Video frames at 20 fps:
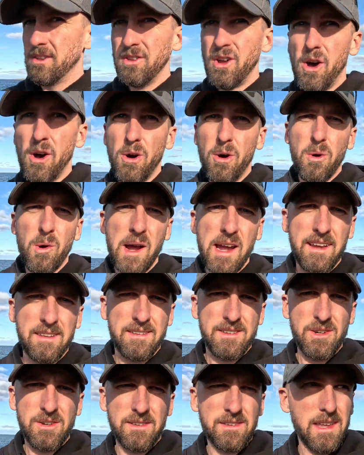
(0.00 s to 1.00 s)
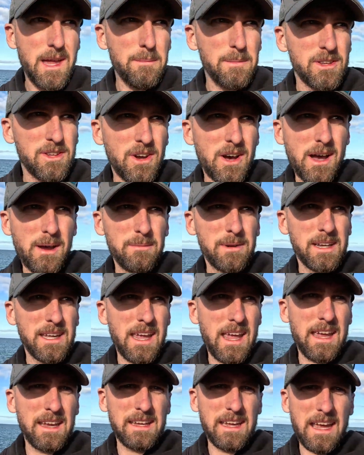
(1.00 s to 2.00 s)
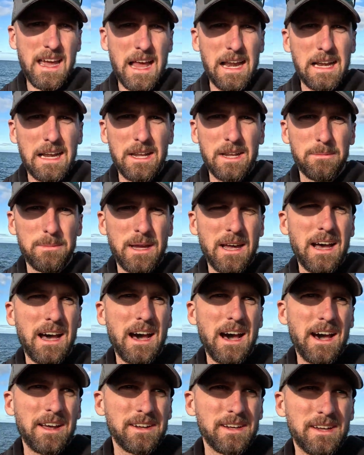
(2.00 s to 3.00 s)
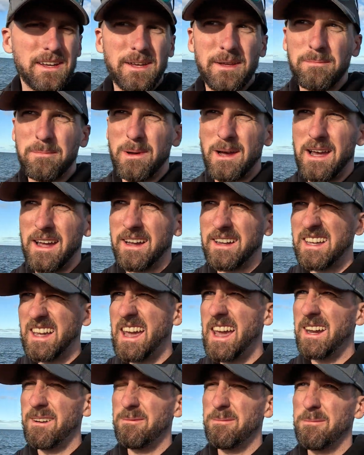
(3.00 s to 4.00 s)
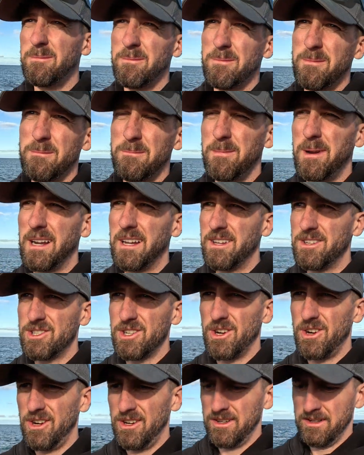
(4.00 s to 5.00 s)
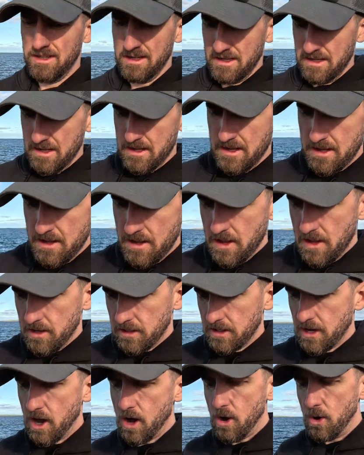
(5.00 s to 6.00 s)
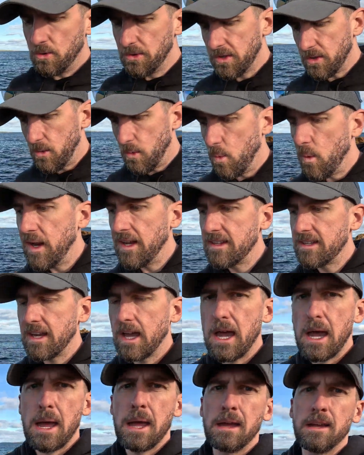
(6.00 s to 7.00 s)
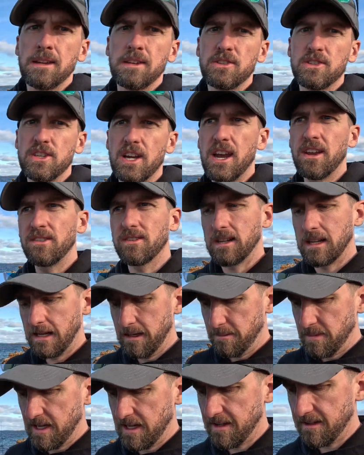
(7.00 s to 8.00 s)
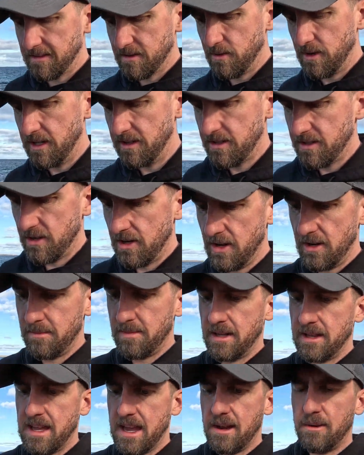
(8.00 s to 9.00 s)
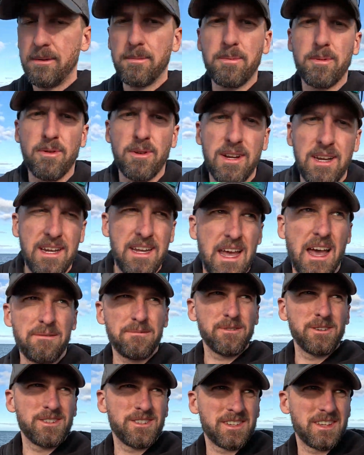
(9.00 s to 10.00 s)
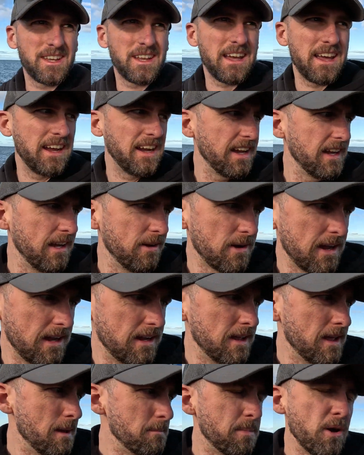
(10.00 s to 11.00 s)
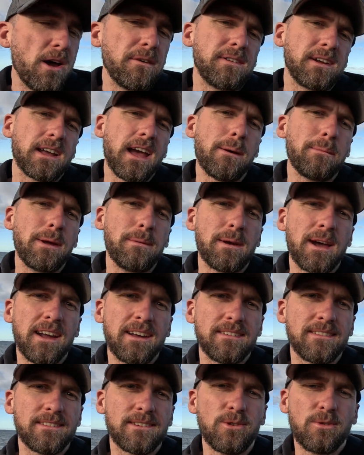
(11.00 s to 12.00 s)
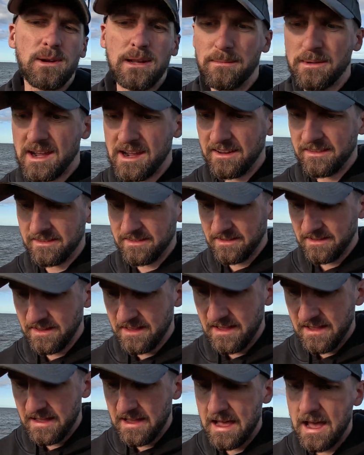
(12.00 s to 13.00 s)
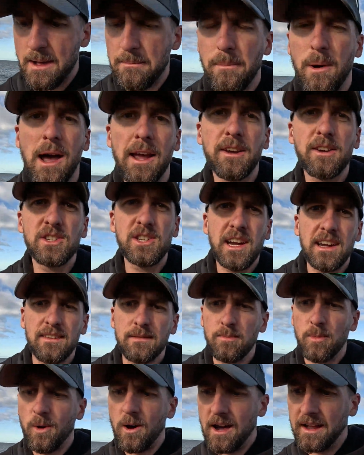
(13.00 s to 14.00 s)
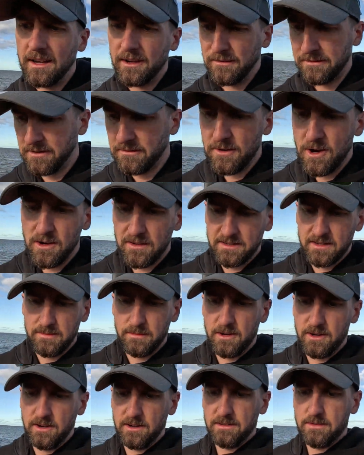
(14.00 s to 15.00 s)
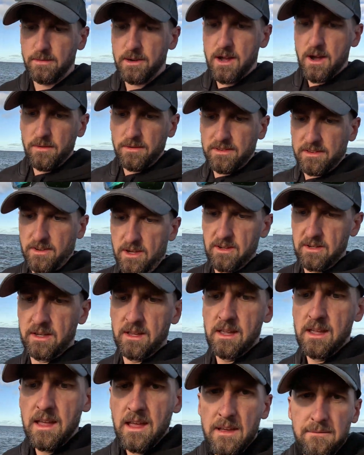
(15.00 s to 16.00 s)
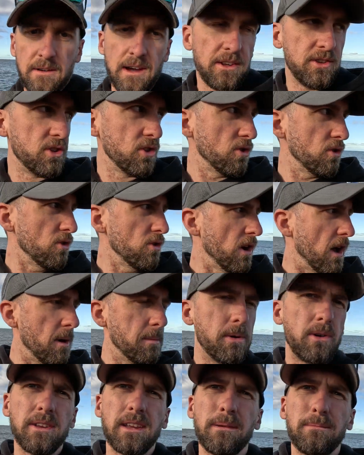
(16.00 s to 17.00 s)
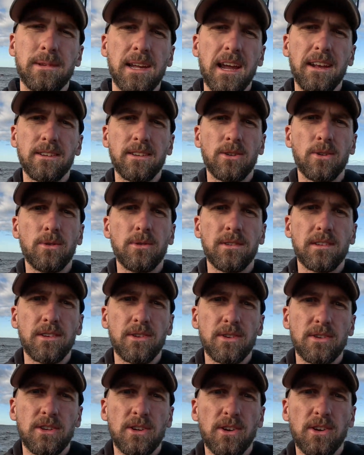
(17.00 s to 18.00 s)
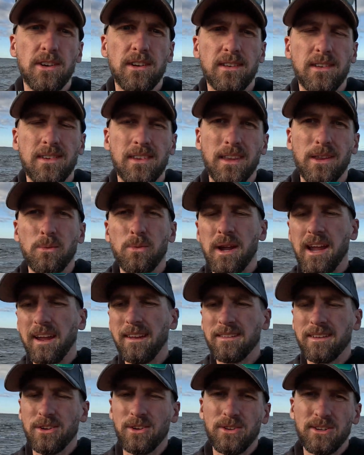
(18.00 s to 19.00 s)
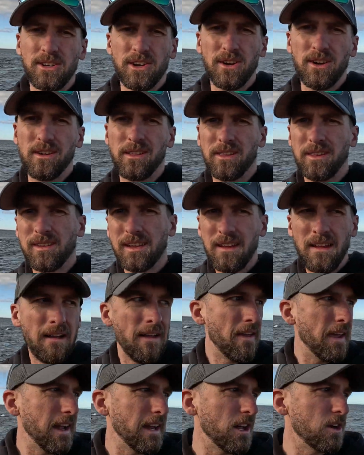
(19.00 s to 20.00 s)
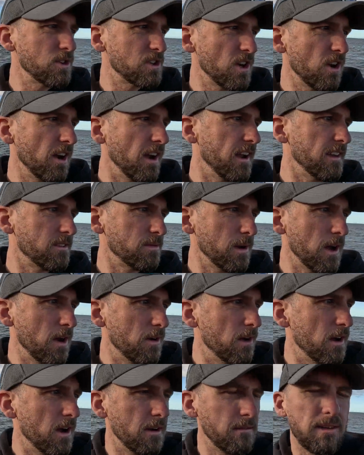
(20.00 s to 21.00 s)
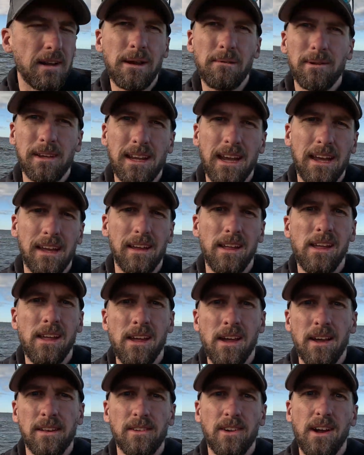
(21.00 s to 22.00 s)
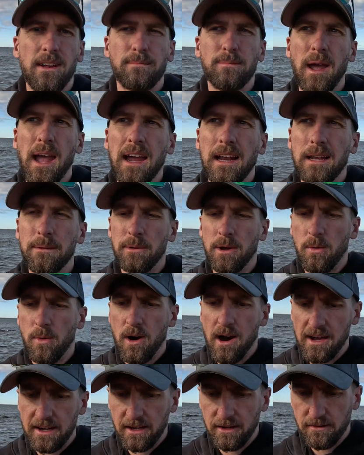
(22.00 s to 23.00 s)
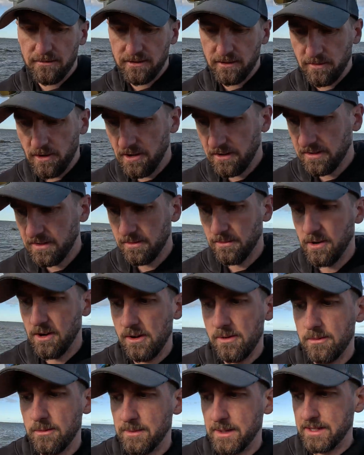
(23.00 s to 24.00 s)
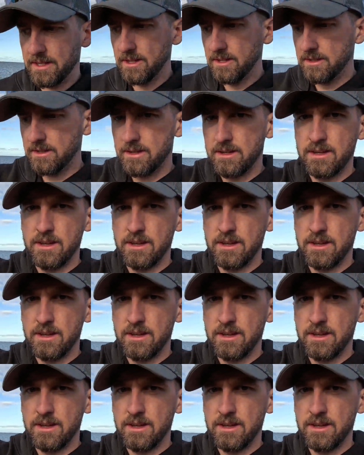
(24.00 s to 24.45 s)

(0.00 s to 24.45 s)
Not always, during summertime it can get a little bit harder, but again, middle of June, cold winter, generally bigger squid too, but they were pretty average today anyway. Perfect gummy baits, schoolie baits. Might go chase some whiting off the rocks tomorrow as well, so if I do, I'll put them tentacles to good use, the wings to good use, and I'll show you as well. Hopefully we can get a nice bag limit of whiting off the rocks tomorrow would be good.